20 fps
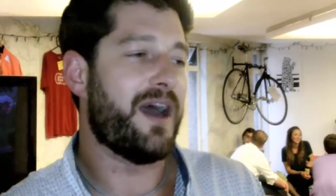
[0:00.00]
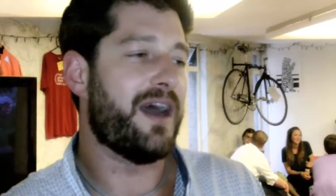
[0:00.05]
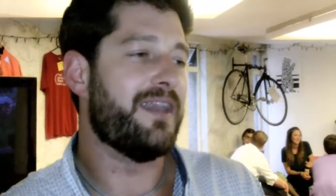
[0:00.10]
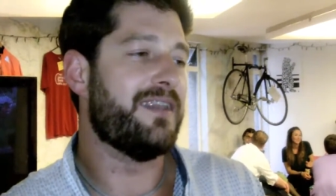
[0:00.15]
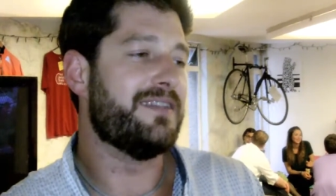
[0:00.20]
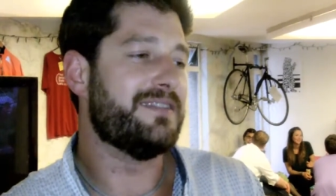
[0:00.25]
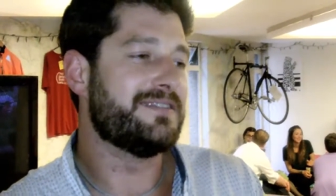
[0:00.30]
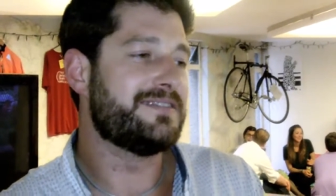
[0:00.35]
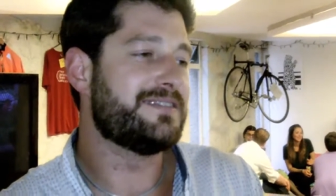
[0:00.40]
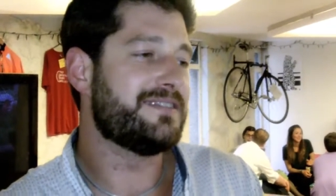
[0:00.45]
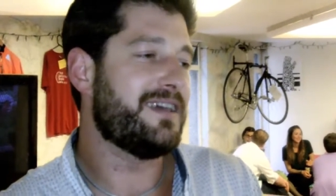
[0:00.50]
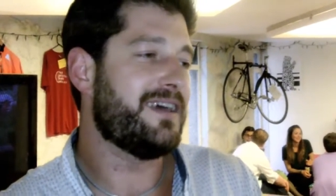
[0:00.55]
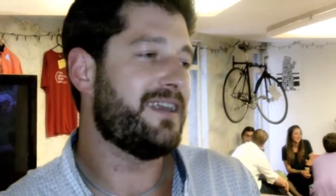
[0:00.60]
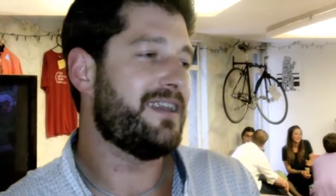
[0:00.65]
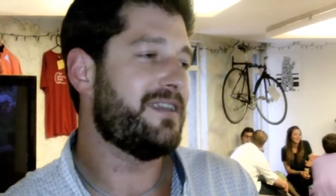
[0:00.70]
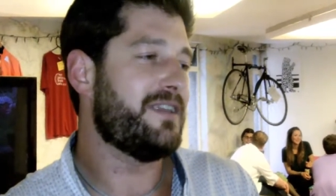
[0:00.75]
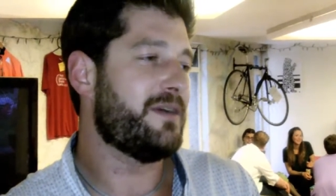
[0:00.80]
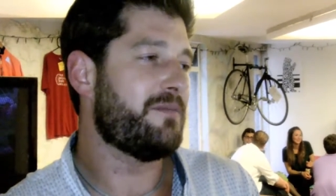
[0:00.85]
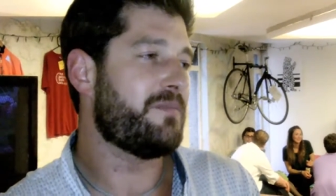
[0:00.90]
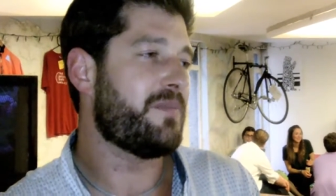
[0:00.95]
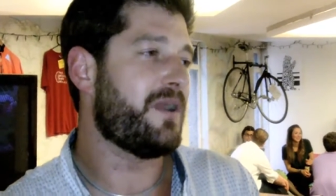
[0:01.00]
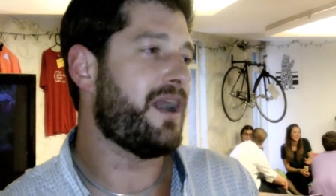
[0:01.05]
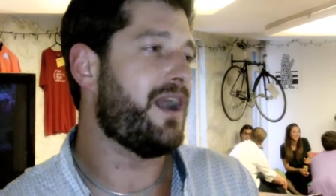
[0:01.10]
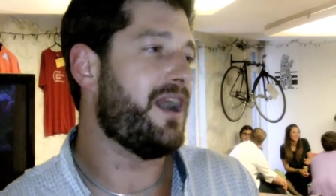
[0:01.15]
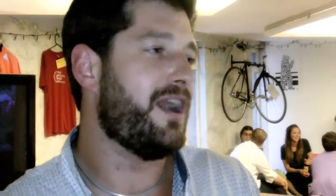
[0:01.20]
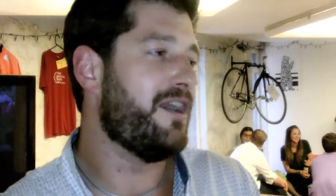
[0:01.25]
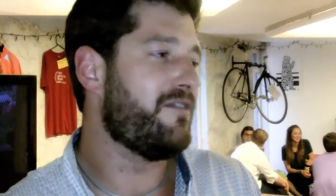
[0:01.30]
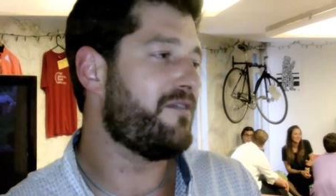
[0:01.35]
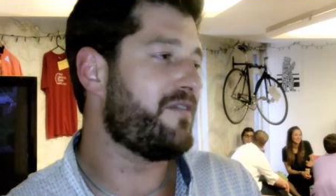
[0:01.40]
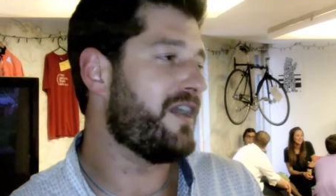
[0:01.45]
and
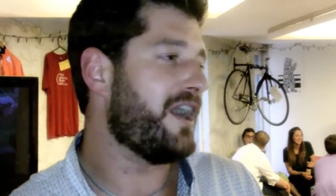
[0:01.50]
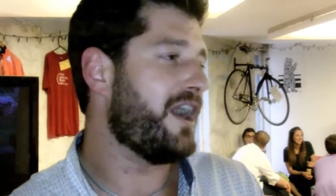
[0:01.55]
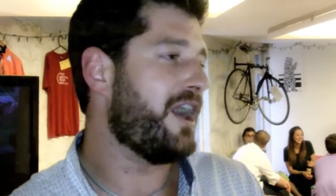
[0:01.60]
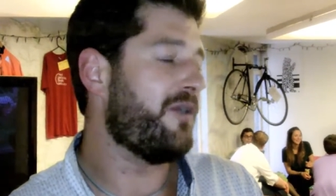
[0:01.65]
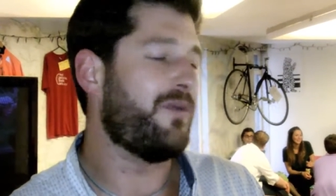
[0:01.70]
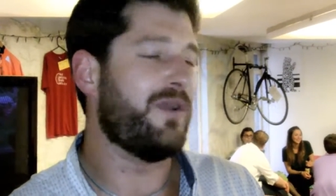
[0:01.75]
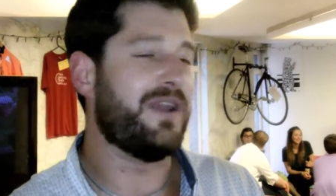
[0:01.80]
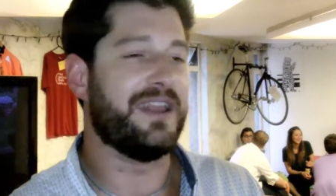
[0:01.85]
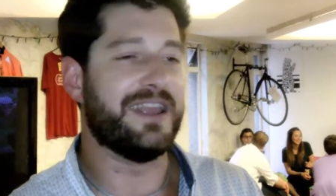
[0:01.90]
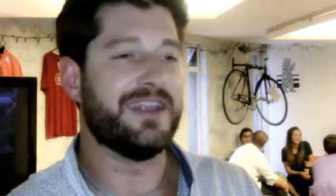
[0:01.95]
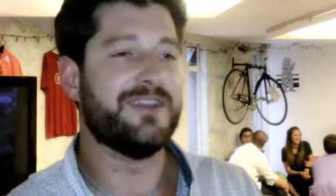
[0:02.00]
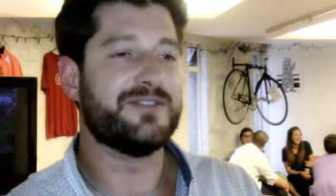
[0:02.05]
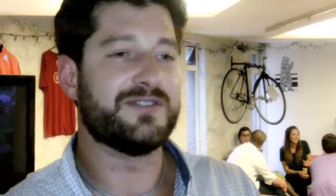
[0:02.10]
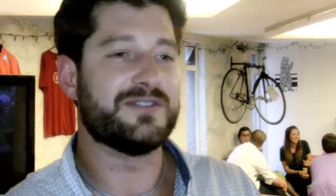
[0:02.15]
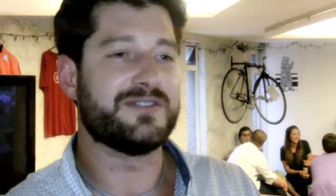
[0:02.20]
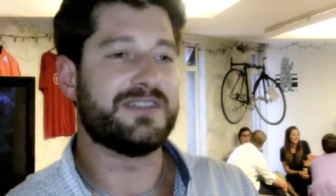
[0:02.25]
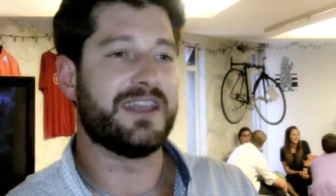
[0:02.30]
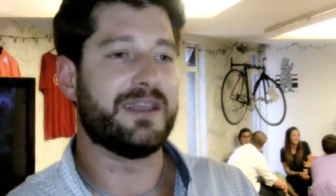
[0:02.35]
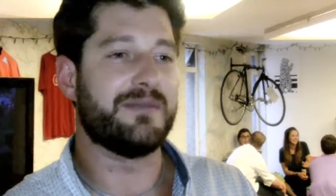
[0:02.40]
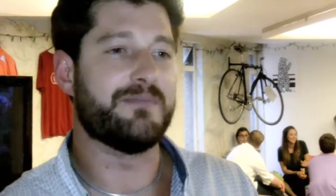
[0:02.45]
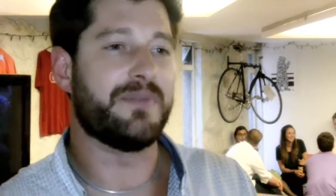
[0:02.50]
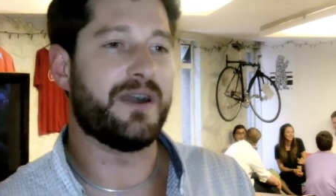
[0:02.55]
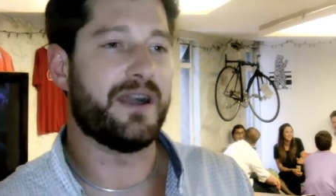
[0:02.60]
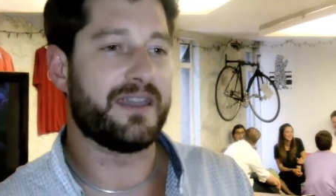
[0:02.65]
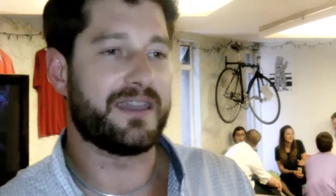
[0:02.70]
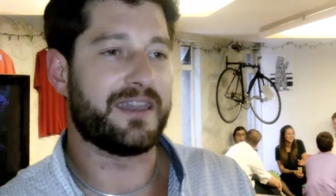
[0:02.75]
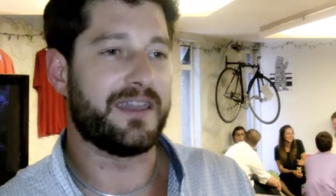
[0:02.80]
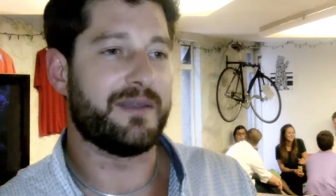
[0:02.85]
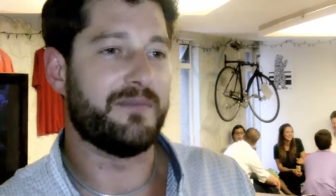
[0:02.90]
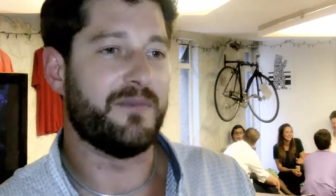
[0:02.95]
part of a really interesting
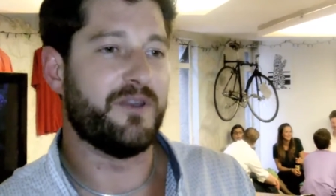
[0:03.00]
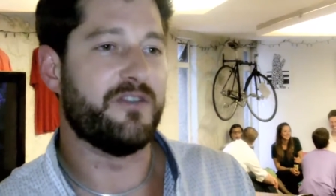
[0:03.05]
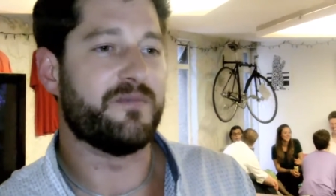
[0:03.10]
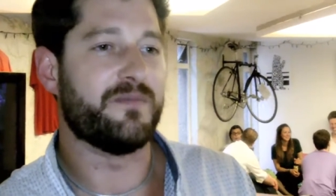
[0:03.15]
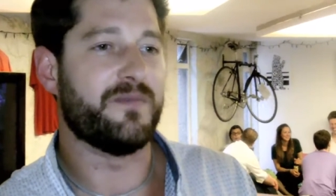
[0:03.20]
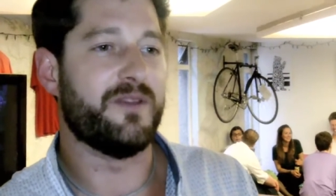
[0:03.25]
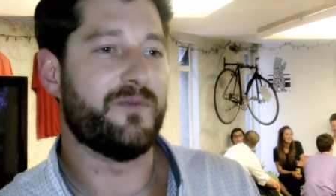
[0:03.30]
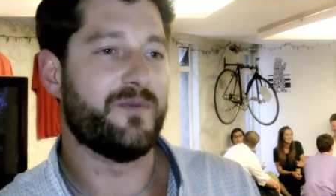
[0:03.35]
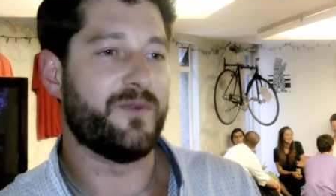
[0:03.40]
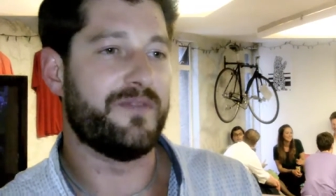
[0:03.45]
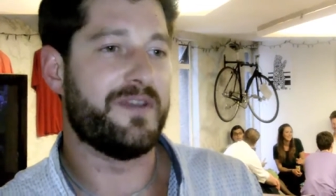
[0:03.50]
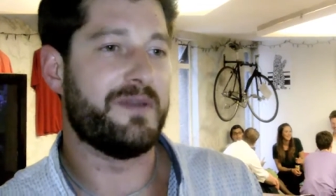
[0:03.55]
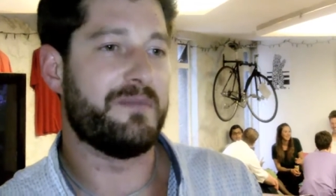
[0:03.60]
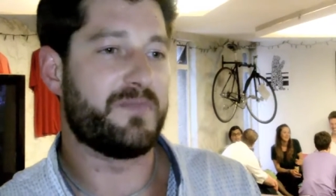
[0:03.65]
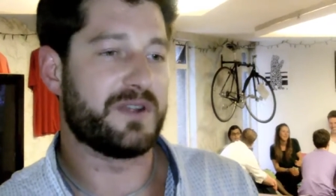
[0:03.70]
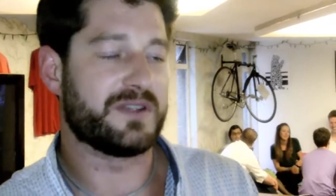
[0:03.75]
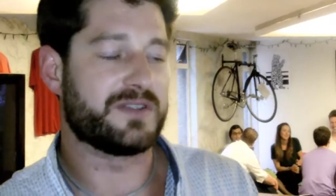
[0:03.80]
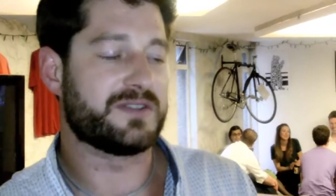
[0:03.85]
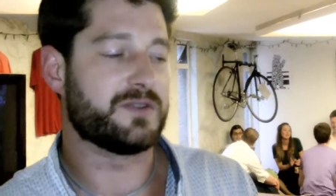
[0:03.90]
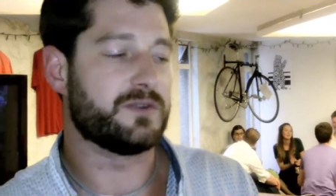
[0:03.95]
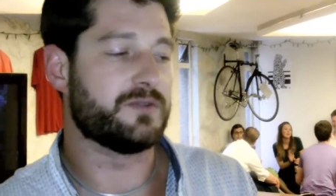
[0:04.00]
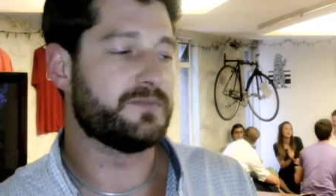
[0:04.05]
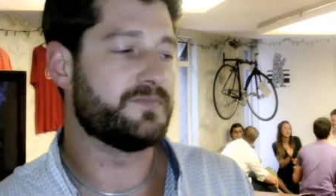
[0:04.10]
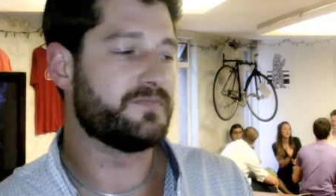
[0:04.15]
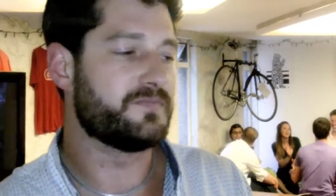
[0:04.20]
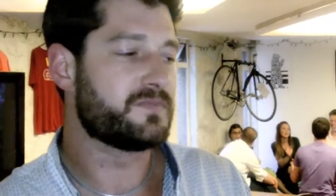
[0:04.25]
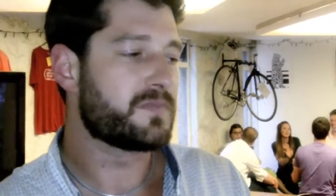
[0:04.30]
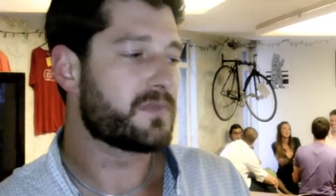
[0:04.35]
biking movement within Bristol.